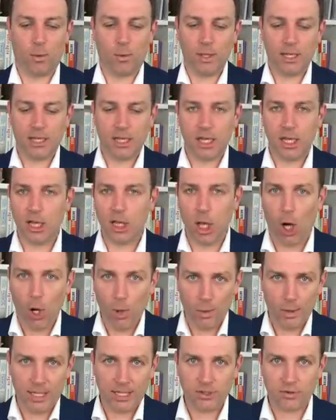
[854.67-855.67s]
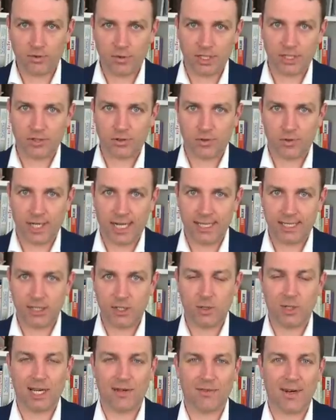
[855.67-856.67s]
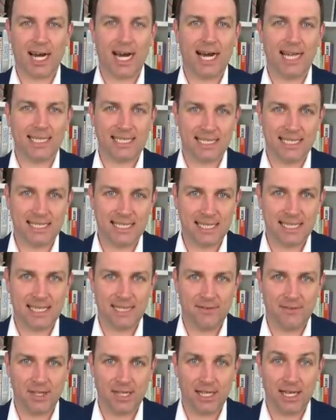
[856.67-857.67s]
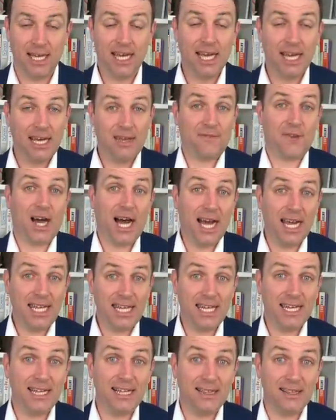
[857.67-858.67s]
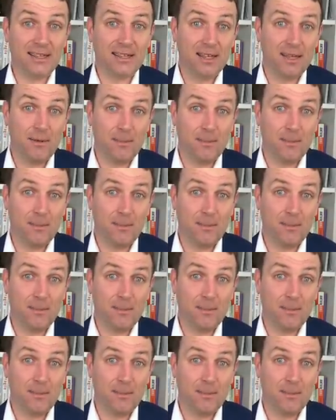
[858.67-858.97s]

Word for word: With low interest rates, you have high sensitivity. If high yield